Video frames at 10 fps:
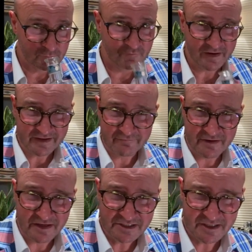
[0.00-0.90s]
without that
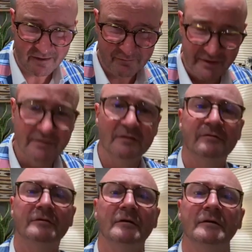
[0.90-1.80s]
really sharp bitterness
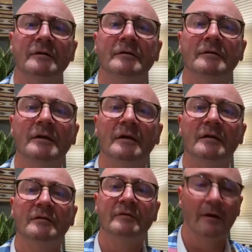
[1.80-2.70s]
to it.
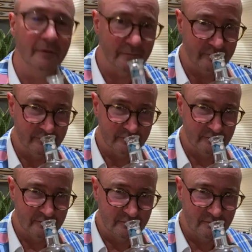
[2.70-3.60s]
So
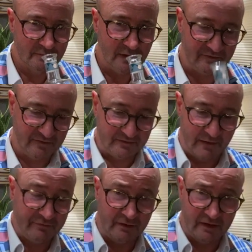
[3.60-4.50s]
it's just
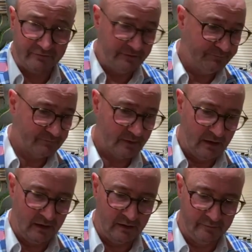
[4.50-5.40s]
absolutely lovely.
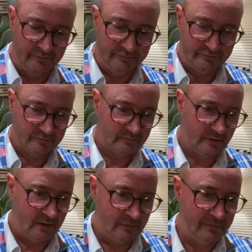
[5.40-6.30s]
Um,
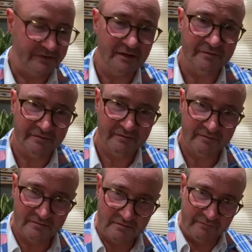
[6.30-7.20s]
but there's
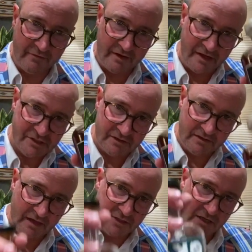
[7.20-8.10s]

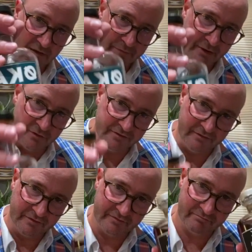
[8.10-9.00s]
variation each year because
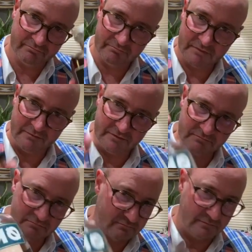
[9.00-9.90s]
if it's, if
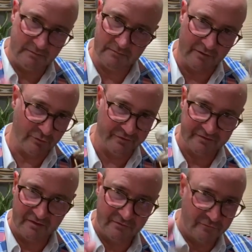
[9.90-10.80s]
it's all
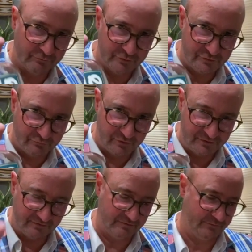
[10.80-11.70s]
seasonal
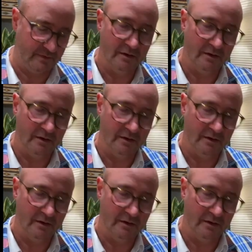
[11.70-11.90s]
produce.